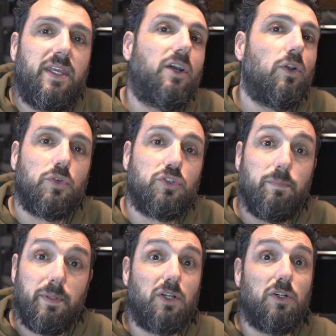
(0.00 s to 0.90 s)

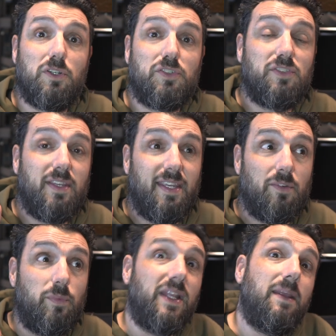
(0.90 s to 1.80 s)
enclosure, because
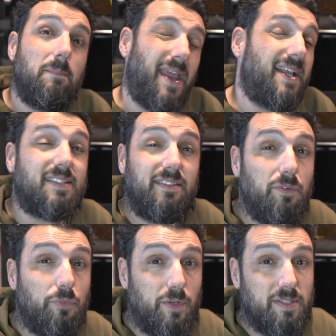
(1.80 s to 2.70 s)
it really makes a
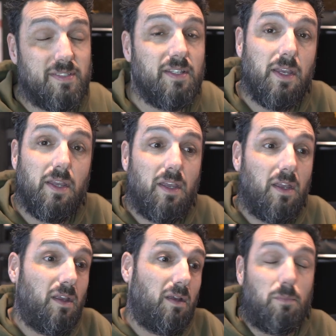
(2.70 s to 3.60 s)
difference.
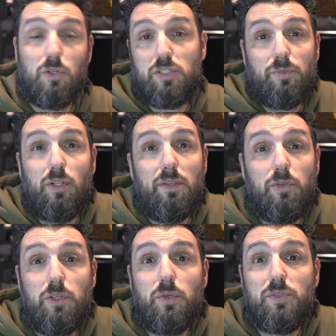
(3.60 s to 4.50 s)
Most of all,
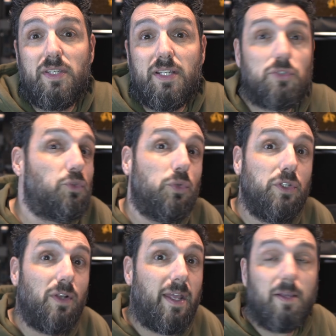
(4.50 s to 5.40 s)
if you're using a
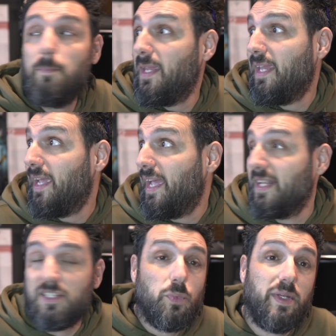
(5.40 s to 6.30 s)
studio like me
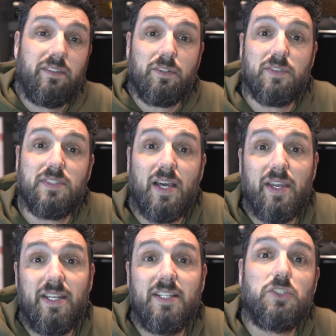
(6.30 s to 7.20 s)
and it's winter
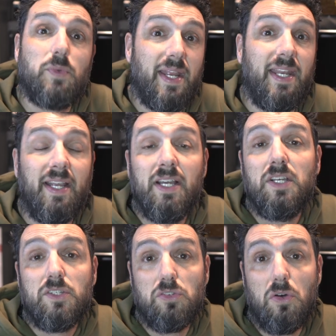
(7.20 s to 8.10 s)
outside and it's raining.
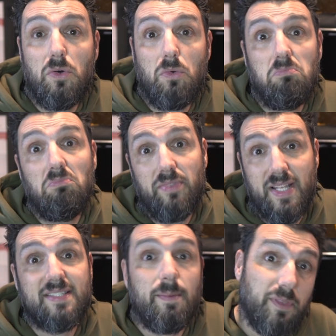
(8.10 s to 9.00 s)
So
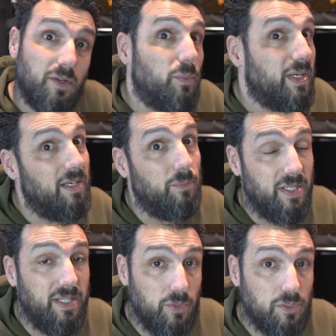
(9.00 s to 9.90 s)
that's something really,
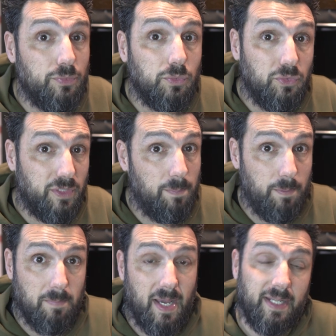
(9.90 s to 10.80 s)
really useful to
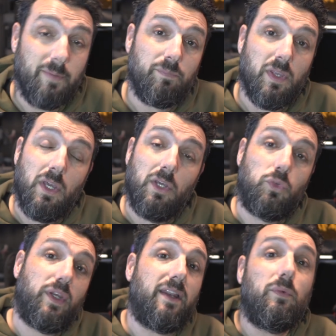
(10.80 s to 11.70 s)
keep in mind.
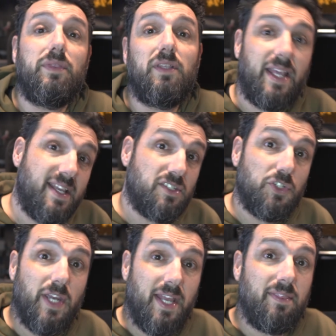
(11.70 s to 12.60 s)
Together with the
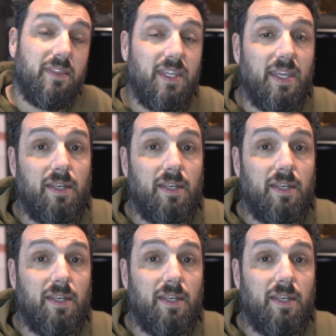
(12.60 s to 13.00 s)
laser and the